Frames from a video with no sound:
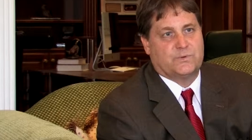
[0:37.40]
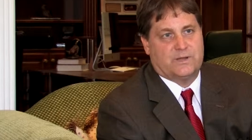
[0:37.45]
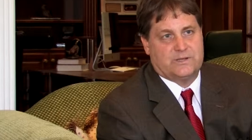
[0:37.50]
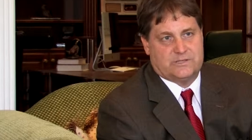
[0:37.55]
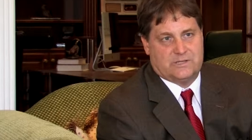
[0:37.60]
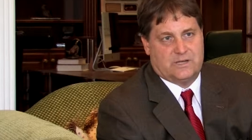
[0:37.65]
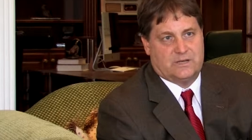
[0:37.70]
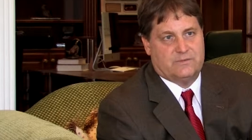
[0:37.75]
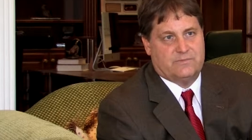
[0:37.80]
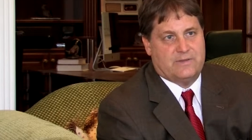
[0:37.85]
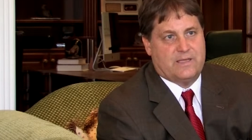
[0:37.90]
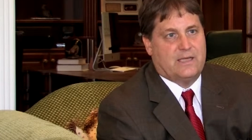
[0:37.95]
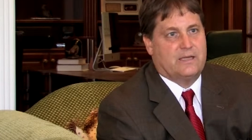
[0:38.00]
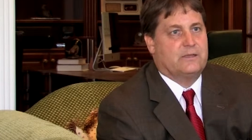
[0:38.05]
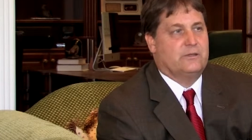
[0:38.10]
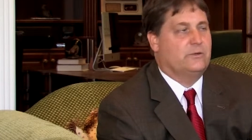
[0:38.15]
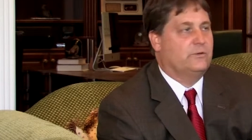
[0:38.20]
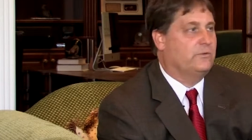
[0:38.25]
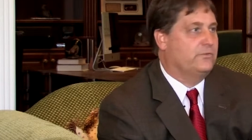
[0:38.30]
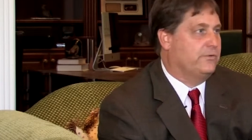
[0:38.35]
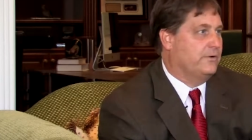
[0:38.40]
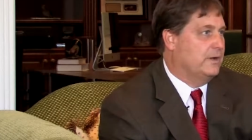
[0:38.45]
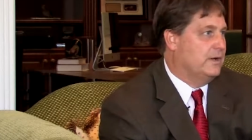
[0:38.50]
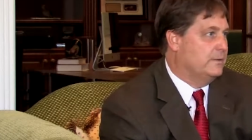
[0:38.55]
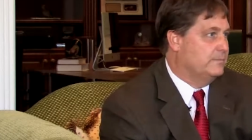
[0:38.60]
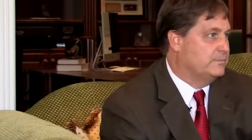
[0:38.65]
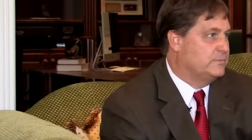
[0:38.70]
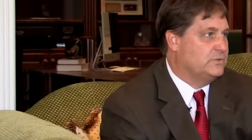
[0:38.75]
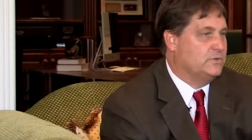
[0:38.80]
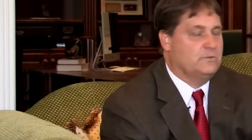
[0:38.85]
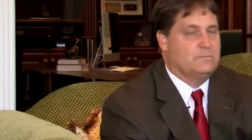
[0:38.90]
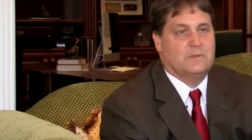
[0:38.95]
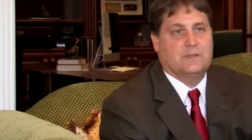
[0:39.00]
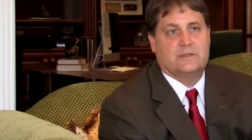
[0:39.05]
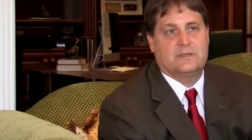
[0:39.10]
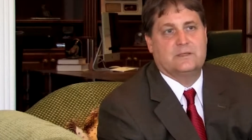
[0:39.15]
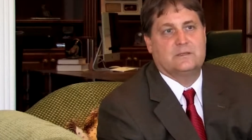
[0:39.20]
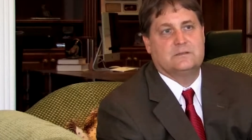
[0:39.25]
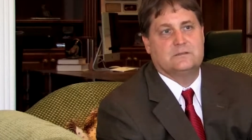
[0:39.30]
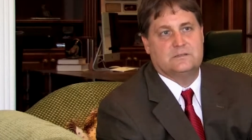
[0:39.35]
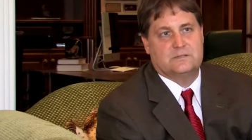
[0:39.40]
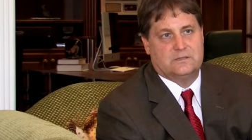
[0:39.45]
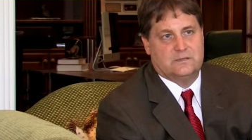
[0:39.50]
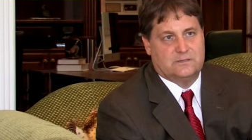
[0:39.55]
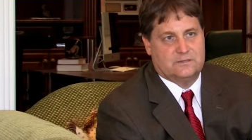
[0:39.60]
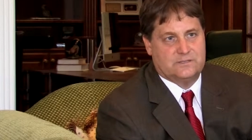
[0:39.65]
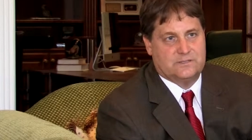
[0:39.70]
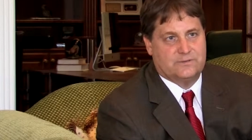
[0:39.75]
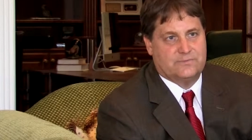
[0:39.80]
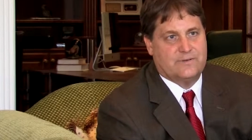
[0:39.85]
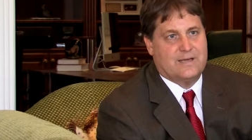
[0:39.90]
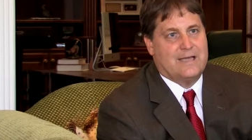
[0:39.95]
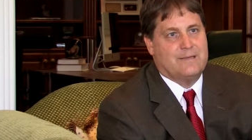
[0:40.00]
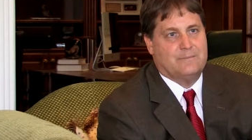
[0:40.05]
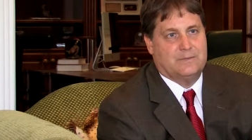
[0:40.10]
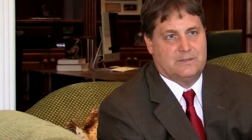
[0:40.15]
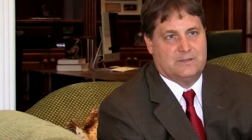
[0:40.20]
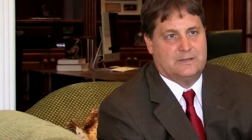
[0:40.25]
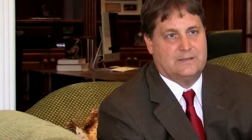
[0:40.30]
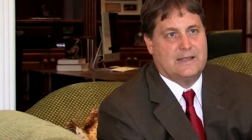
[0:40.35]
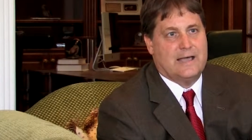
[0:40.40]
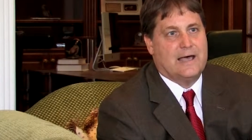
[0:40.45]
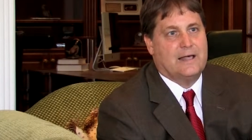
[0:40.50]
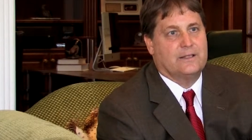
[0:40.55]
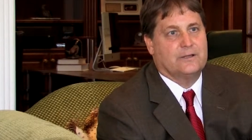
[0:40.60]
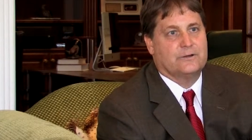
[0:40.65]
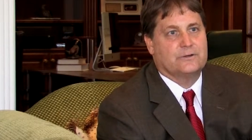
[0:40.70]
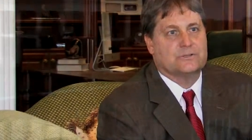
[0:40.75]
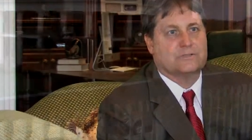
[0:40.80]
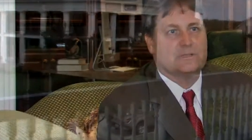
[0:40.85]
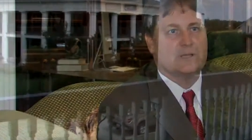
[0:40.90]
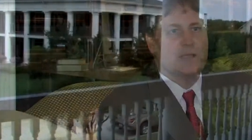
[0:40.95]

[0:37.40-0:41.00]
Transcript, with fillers: ranging in value from two million dollars to, to five million dollars.